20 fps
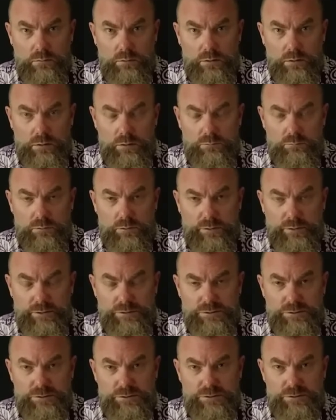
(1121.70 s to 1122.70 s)
in
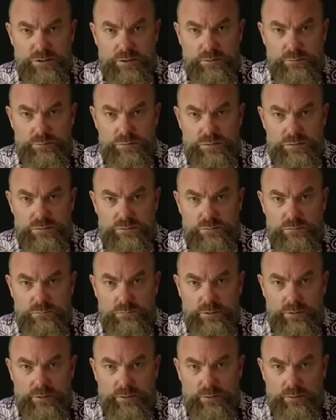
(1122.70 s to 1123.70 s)
relationships
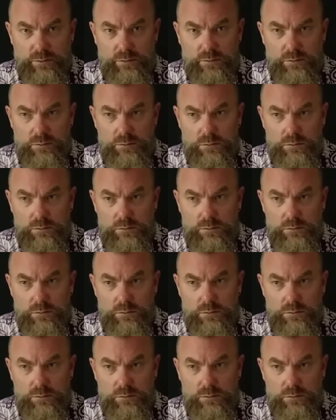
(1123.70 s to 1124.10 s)
where